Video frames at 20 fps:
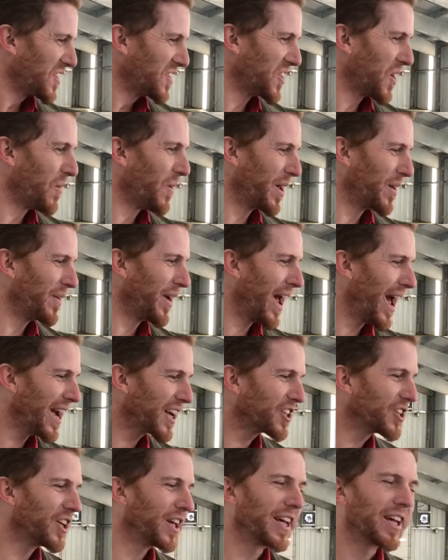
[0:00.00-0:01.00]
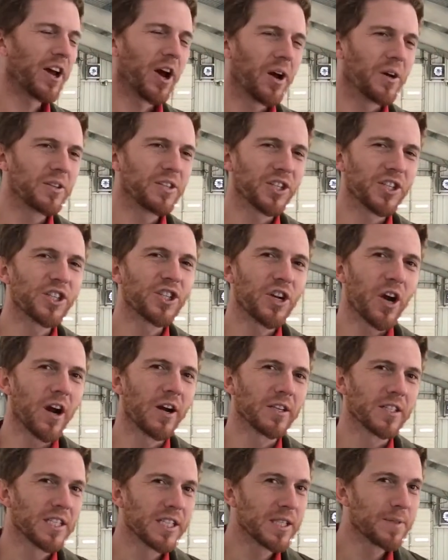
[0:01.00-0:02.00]
So when we actually go to
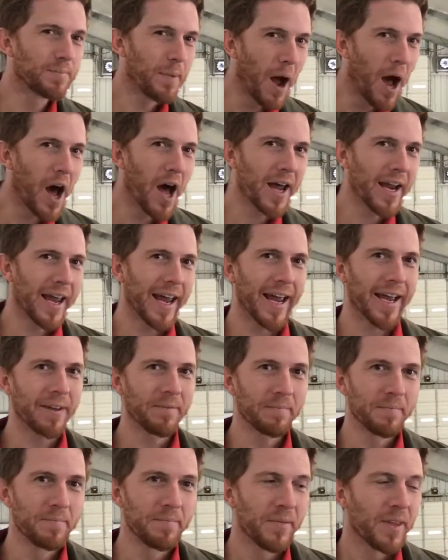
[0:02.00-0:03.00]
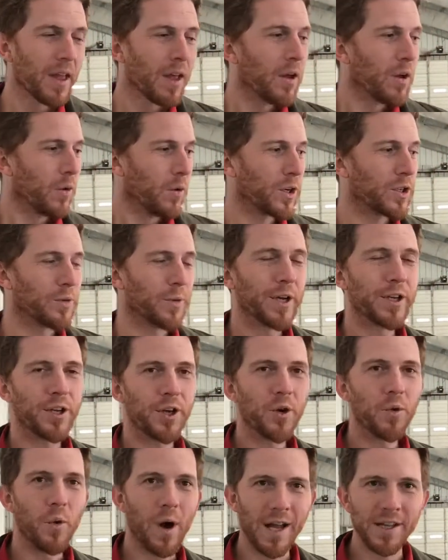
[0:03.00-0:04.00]
start spawning, which we
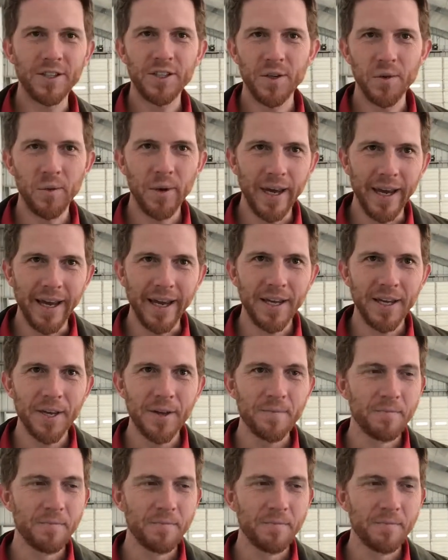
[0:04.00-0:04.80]
do once a week,